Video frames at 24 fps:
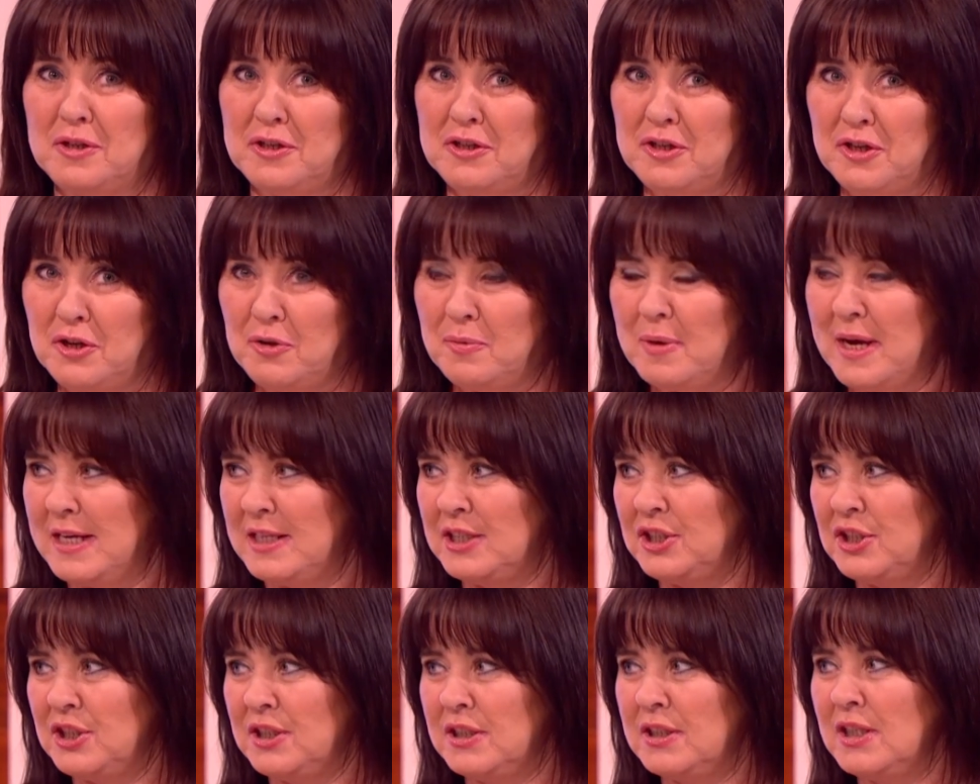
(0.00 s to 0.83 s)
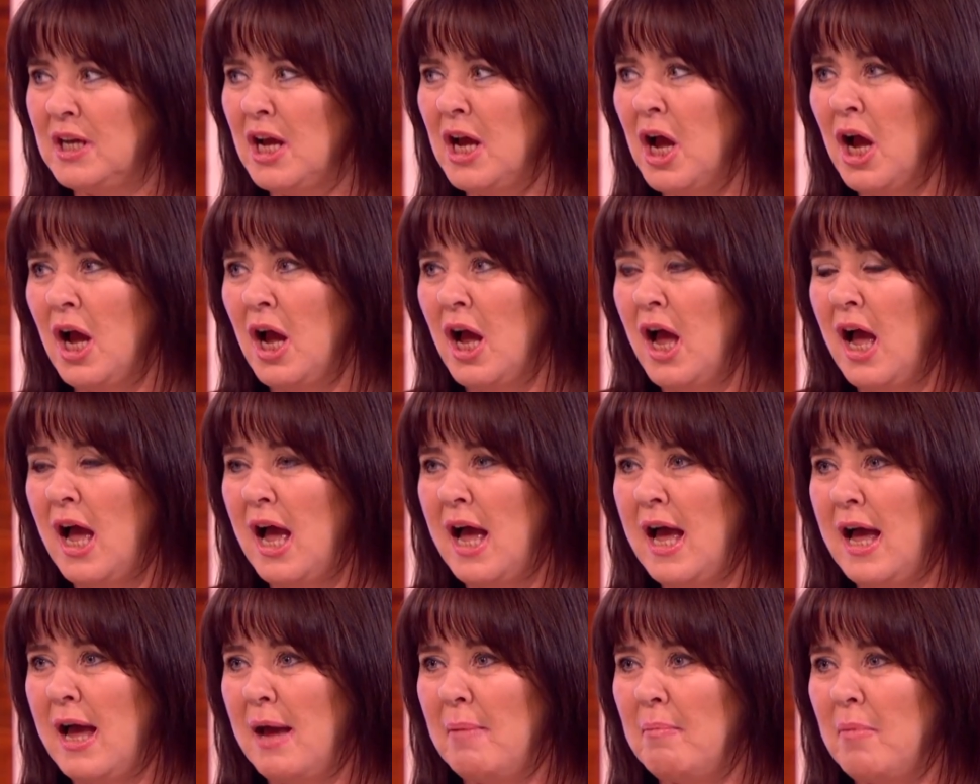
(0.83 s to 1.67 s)
the new agent,
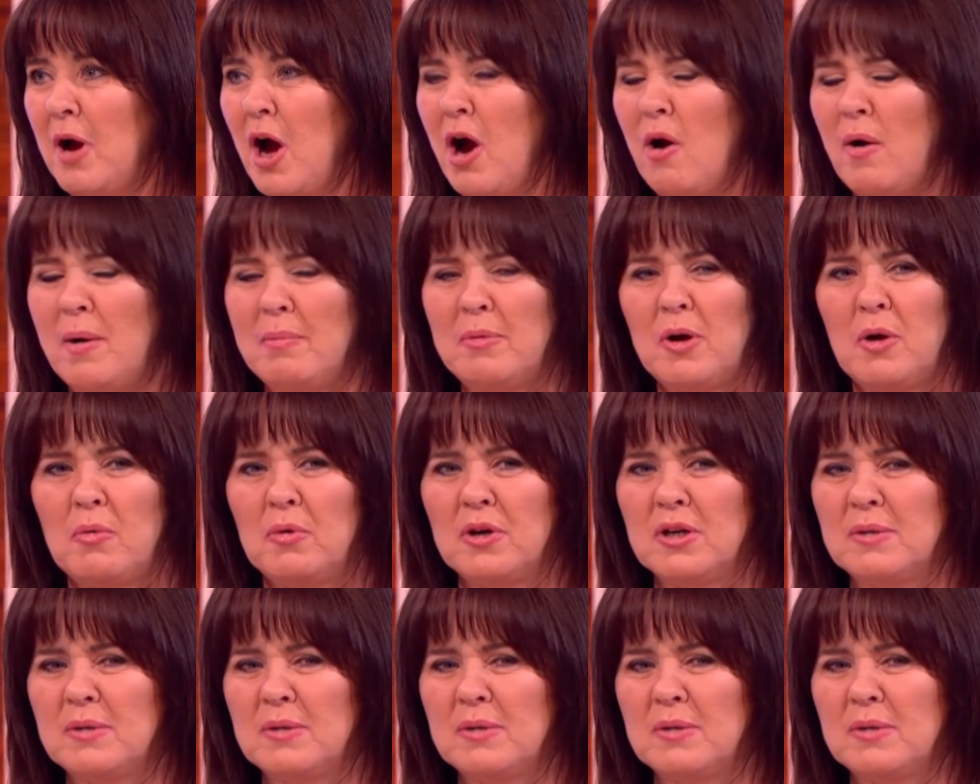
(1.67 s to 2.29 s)
oh, I'm not